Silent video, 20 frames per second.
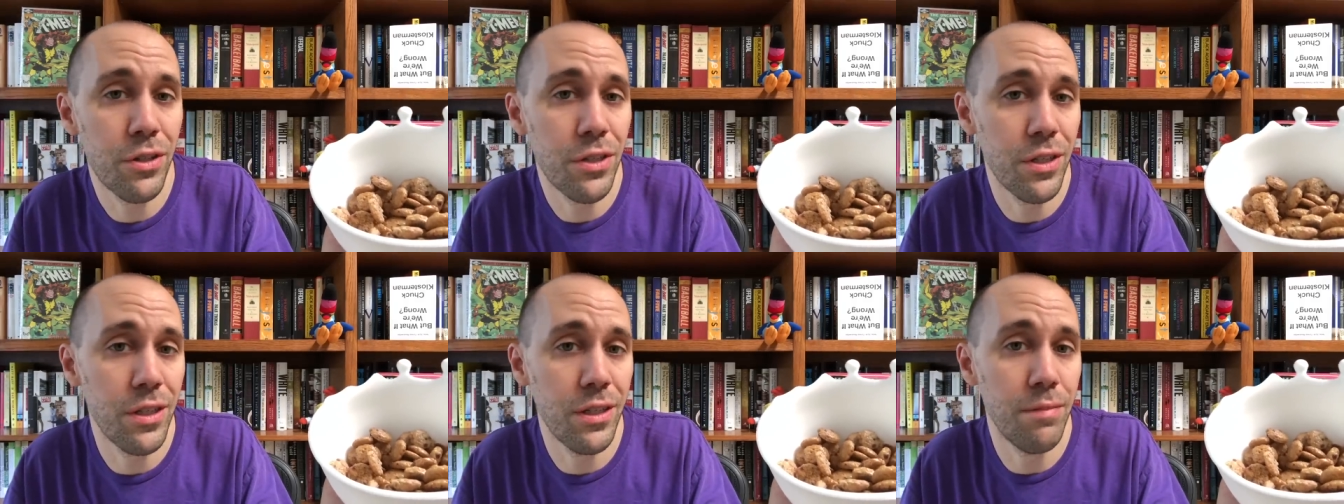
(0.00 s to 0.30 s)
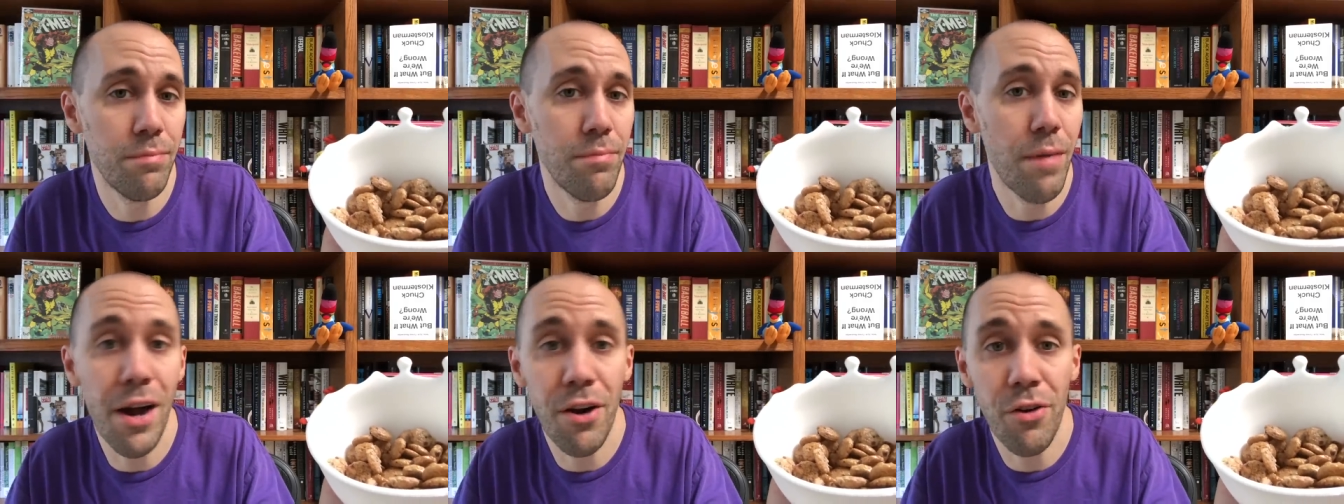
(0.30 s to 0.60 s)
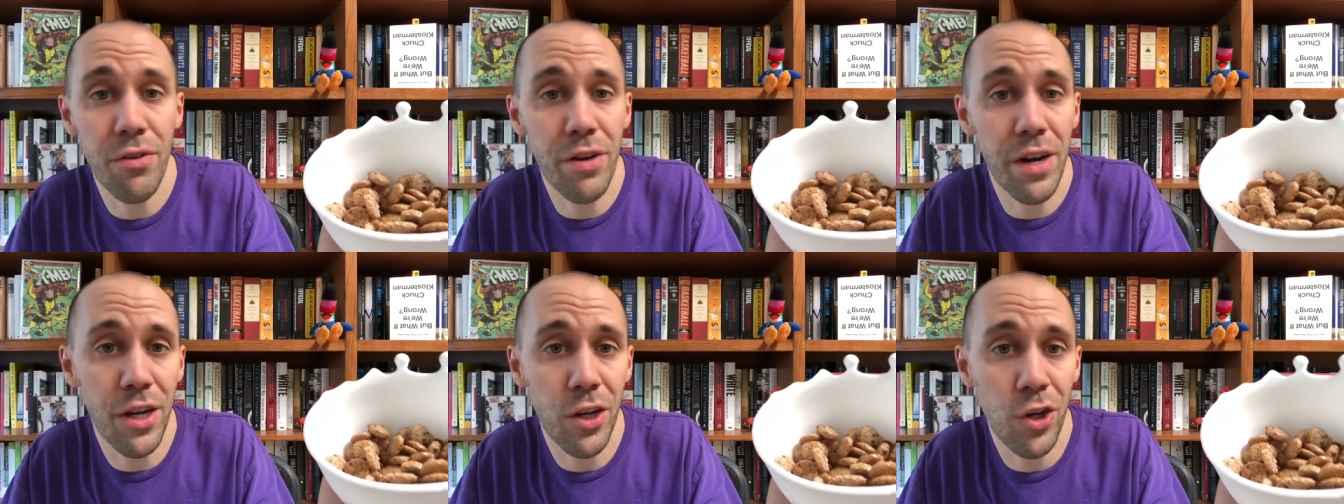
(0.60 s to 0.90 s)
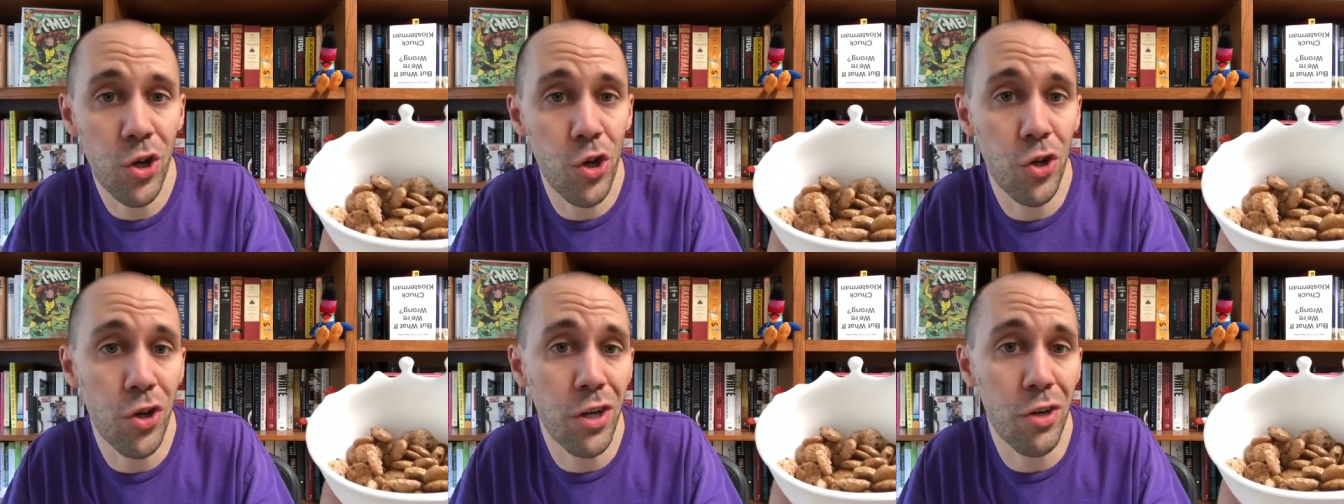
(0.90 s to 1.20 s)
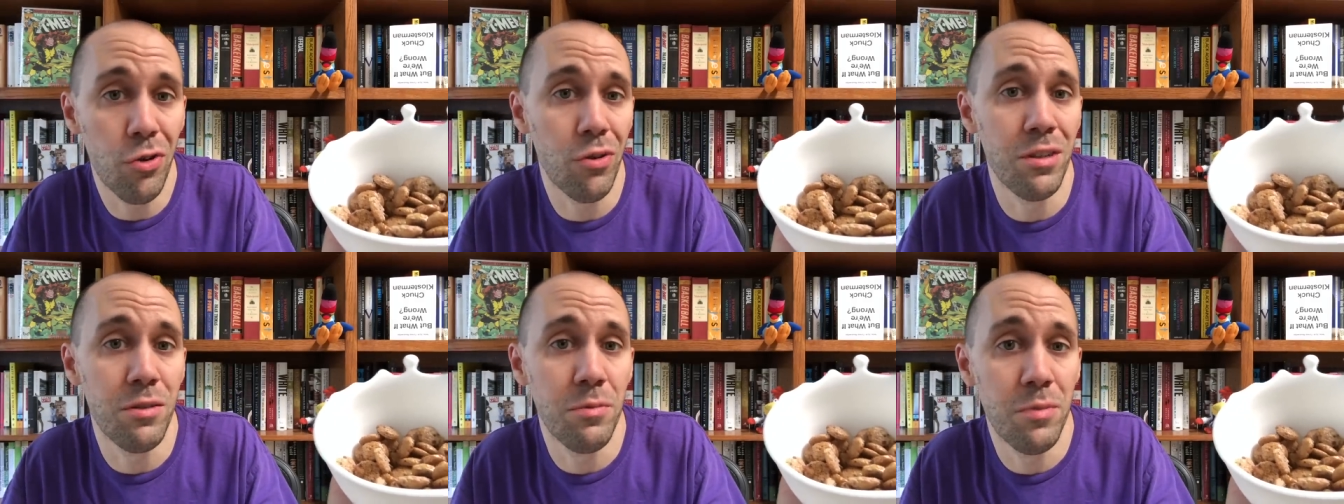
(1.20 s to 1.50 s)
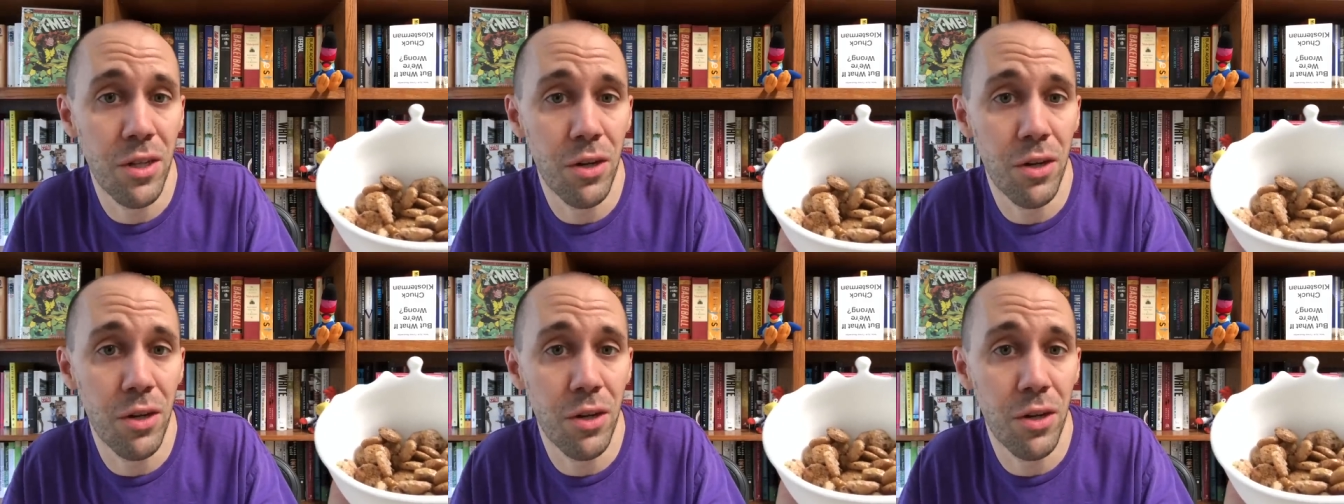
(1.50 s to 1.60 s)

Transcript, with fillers: to the modern day Cookie Crisp